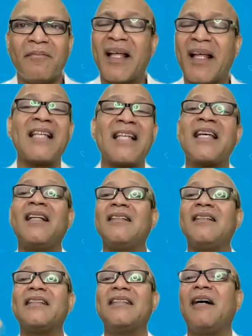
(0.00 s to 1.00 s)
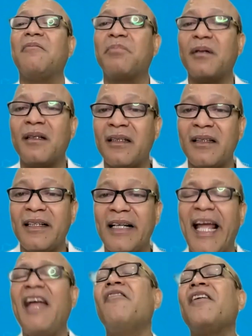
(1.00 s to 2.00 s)
And I say this example
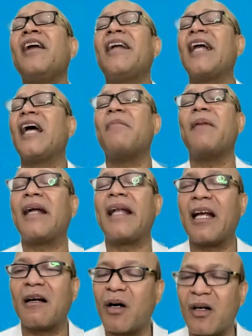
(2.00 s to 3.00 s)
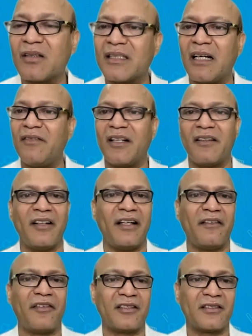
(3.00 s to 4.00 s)
every time I take about self-driven
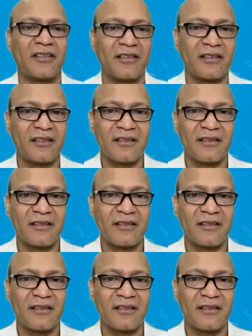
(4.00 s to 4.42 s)
efforts.